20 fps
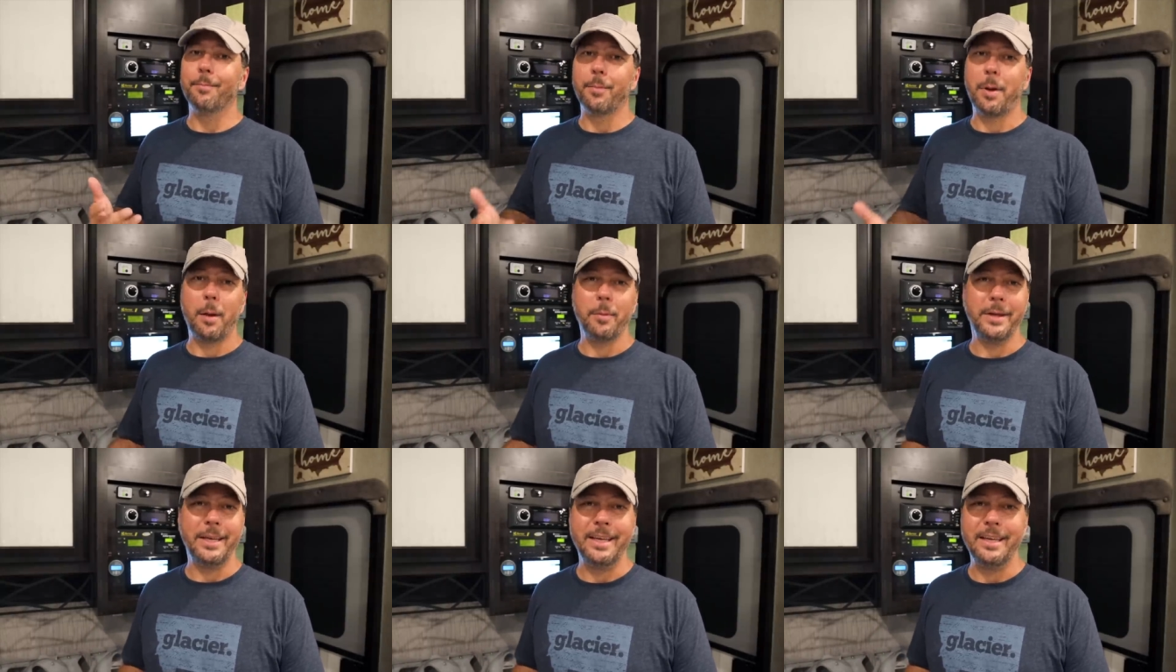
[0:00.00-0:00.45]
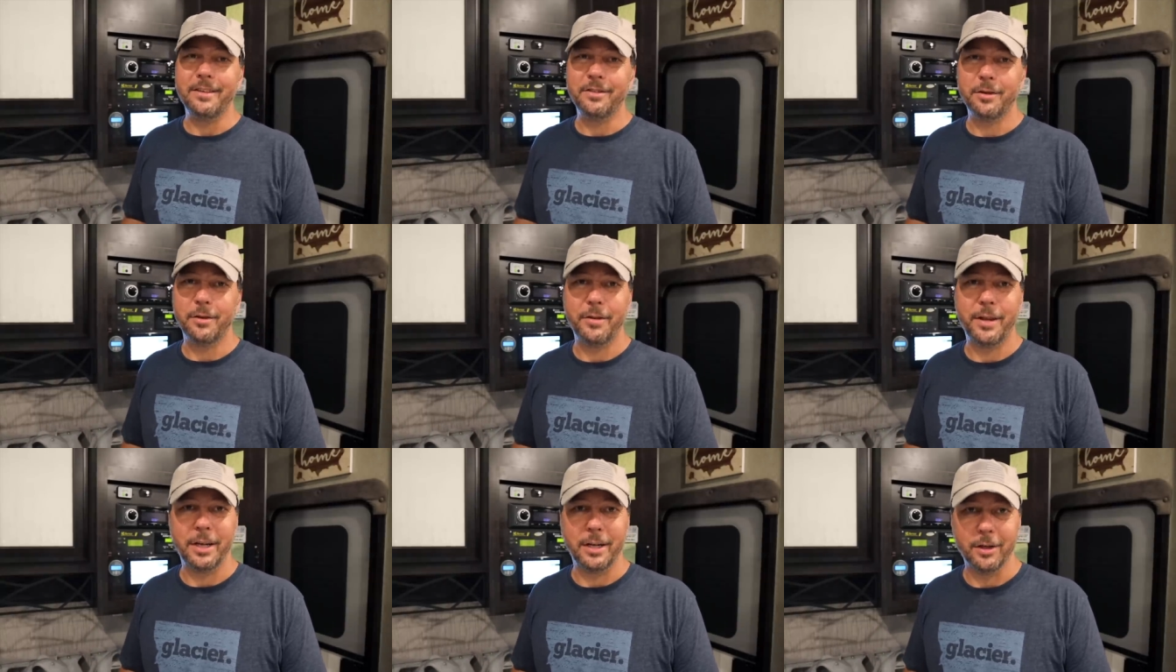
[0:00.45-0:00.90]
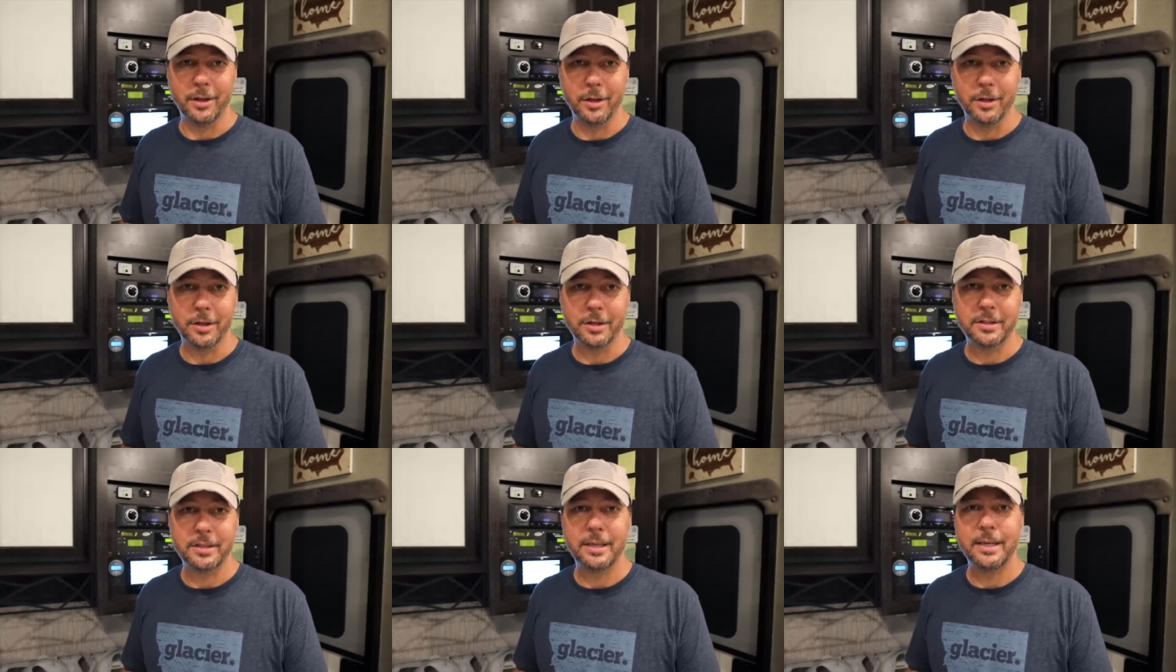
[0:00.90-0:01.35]
probably easier than it
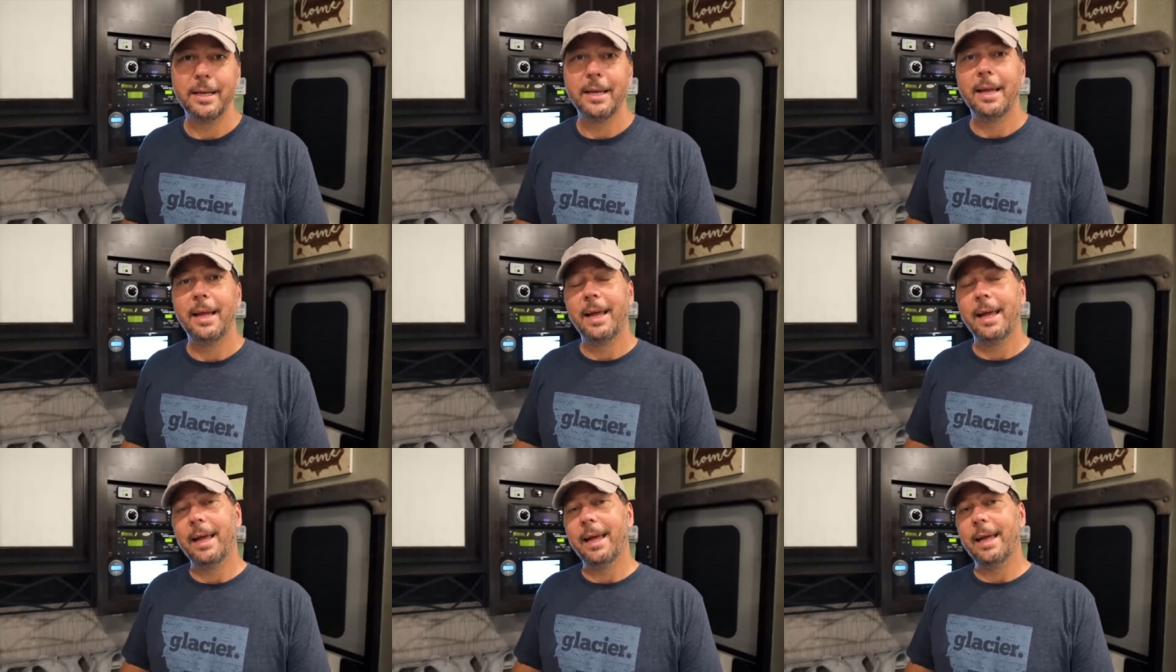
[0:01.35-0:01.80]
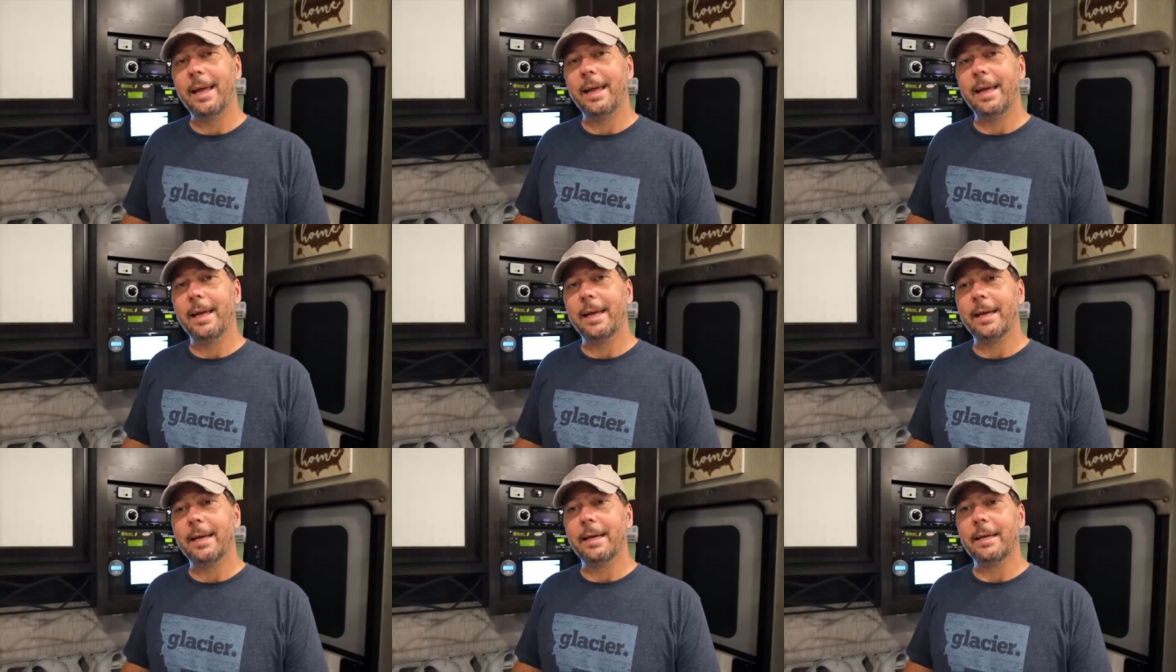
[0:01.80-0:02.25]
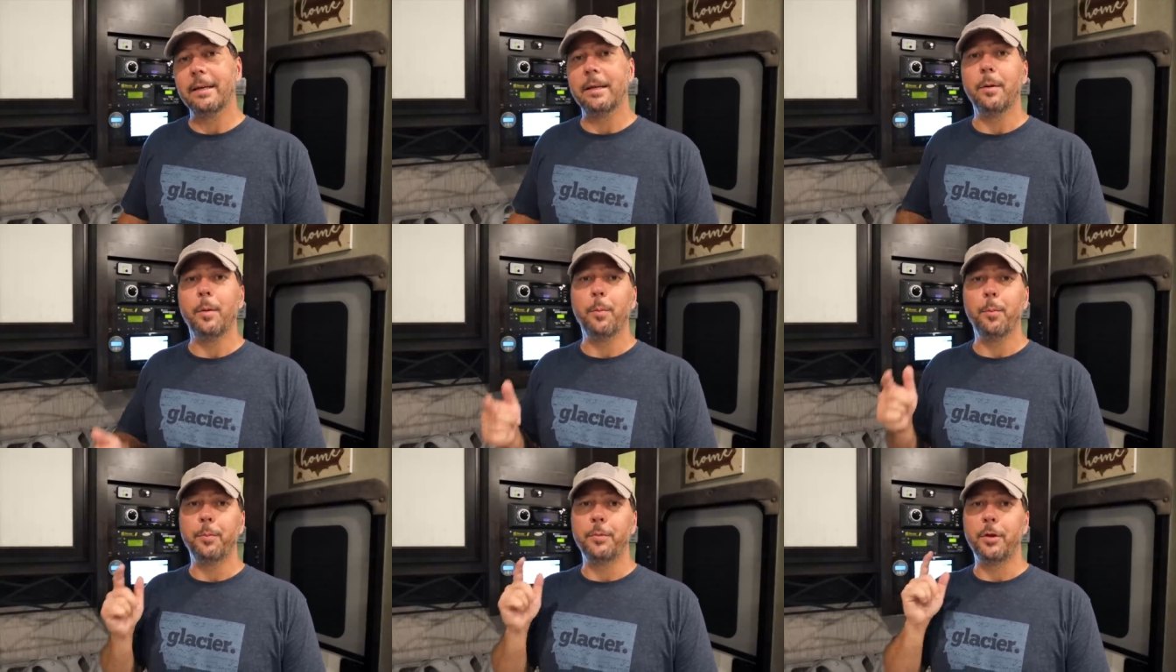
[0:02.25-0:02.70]
looked.
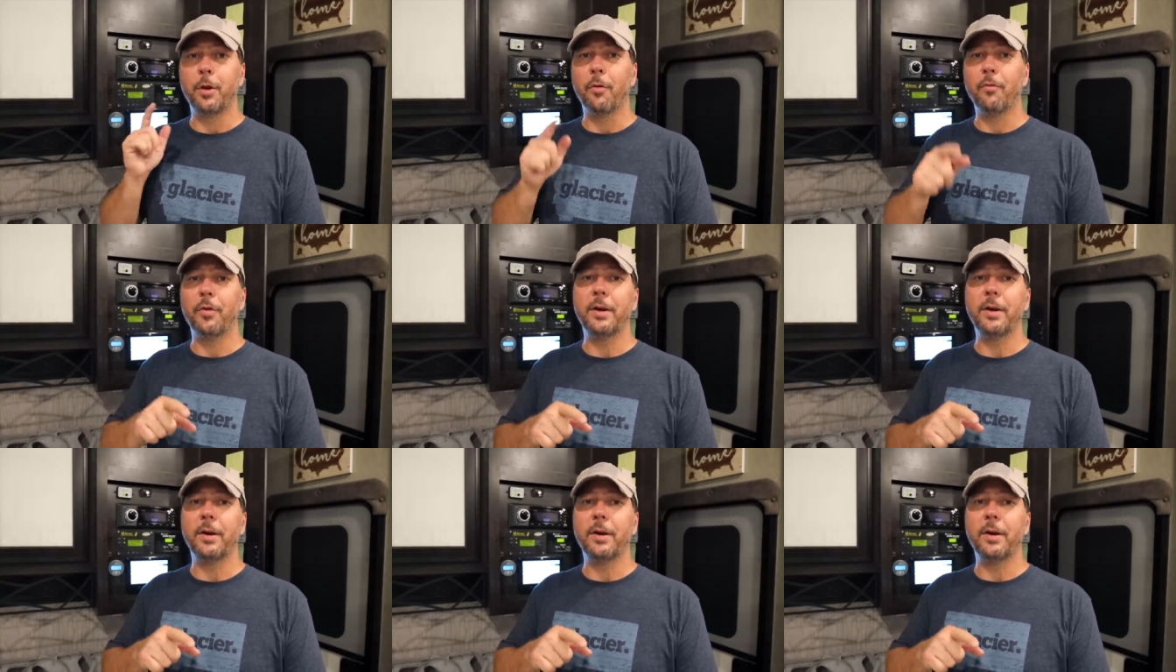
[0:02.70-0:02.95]
And don't